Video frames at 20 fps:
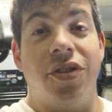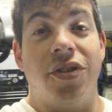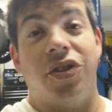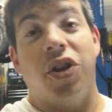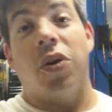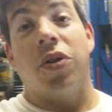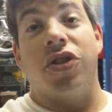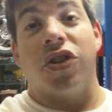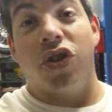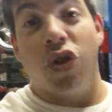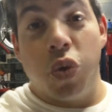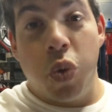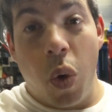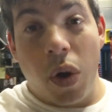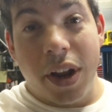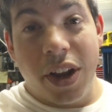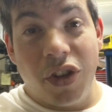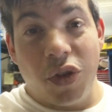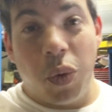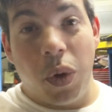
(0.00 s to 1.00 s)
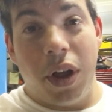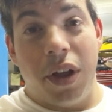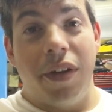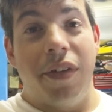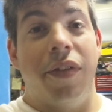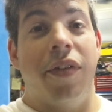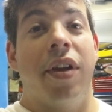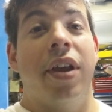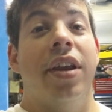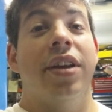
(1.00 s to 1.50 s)
So it's a
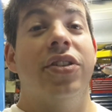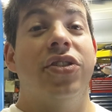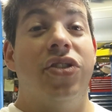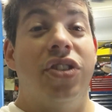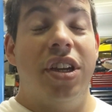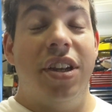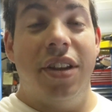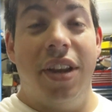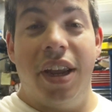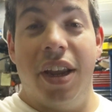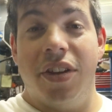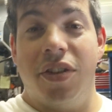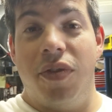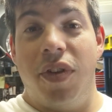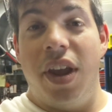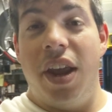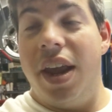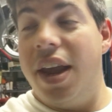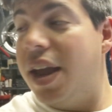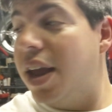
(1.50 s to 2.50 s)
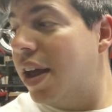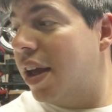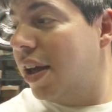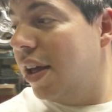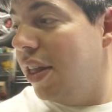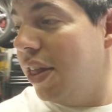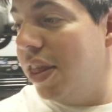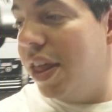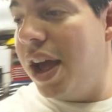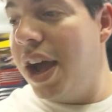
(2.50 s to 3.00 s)
2012 CTS-V
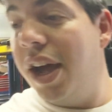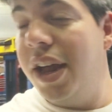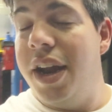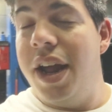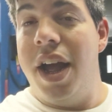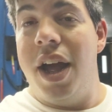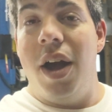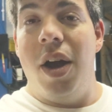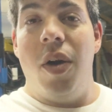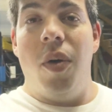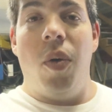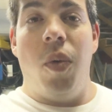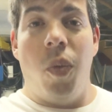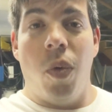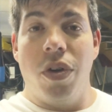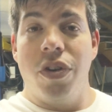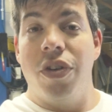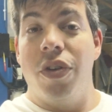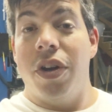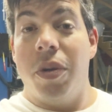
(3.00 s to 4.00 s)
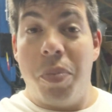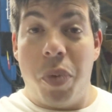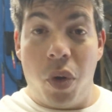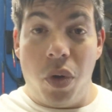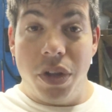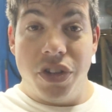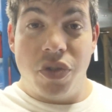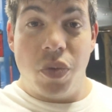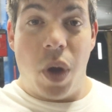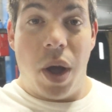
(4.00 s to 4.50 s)
that we're doing a
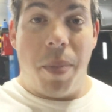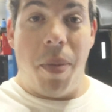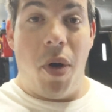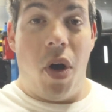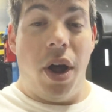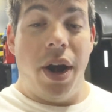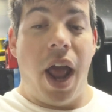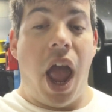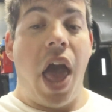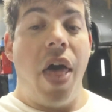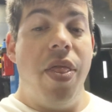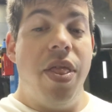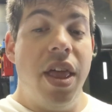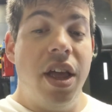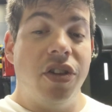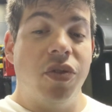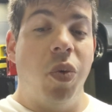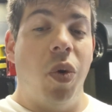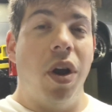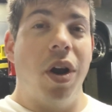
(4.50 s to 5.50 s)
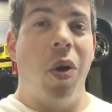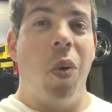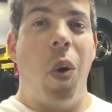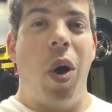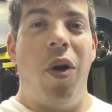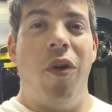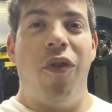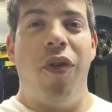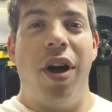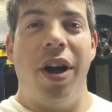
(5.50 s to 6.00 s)
pulley swap on, and this one
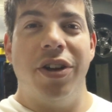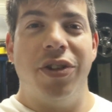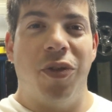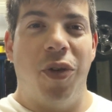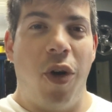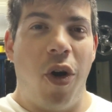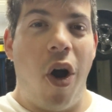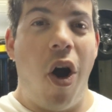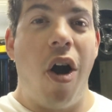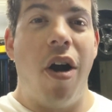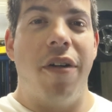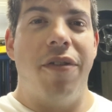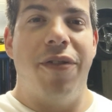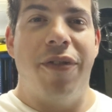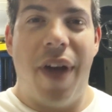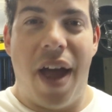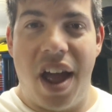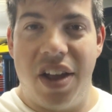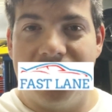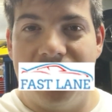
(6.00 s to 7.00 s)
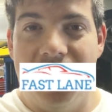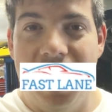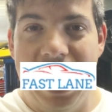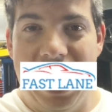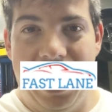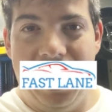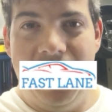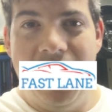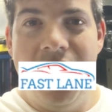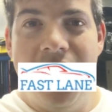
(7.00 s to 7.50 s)
qualifies for our Fast
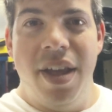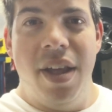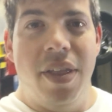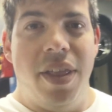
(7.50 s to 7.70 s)
Lane.